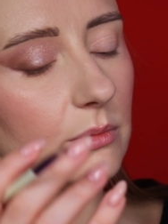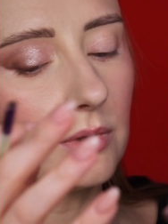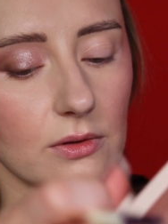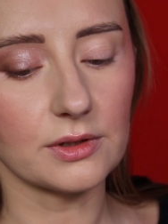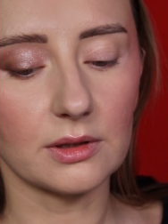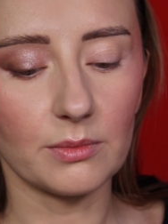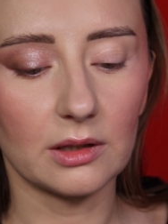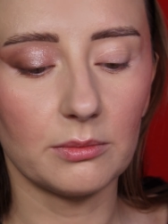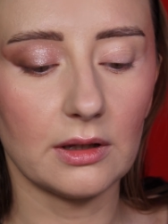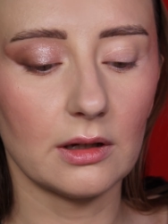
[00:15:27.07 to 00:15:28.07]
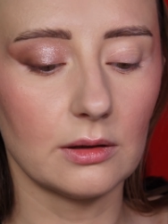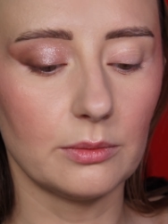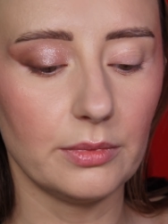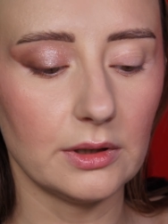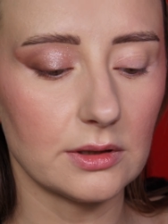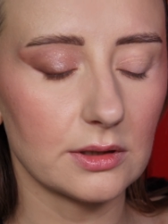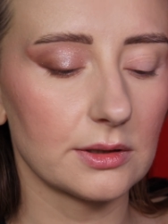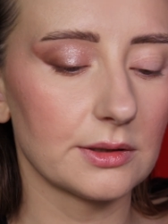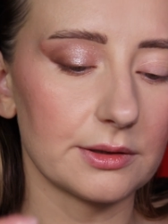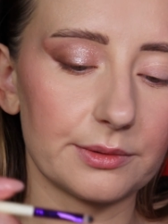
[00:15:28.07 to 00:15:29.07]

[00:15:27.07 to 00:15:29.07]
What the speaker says: because it might be a bit